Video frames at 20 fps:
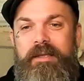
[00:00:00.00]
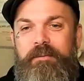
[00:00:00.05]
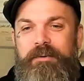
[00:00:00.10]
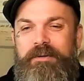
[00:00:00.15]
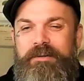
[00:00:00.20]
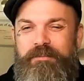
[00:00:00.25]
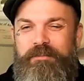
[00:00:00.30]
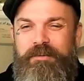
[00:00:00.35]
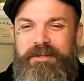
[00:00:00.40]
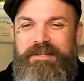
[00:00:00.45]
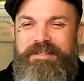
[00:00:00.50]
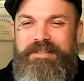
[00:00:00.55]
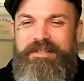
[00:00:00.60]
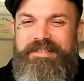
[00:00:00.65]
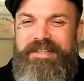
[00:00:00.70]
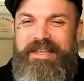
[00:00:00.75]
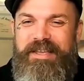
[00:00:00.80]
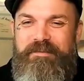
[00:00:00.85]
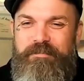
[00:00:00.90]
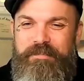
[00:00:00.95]
What does
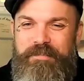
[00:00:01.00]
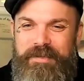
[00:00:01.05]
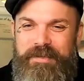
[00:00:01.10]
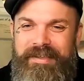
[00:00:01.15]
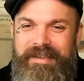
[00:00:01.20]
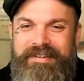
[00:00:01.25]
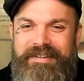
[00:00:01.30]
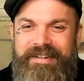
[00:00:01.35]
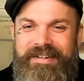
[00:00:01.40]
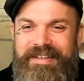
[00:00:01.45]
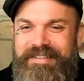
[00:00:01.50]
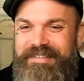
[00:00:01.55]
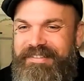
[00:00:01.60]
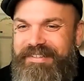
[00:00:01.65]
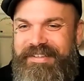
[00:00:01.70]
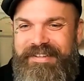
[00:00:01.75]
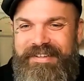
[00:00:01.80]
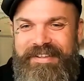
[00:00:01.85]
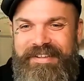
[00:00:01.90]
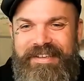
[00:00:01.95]
that mean? That's
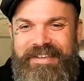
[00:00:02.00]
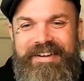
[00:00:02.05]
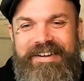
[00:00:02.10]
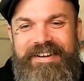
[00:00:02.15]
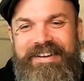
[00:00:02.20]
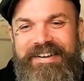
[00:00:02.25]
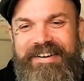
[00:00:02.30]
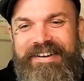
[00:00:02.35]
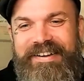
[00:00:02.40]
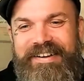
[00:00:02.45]
good.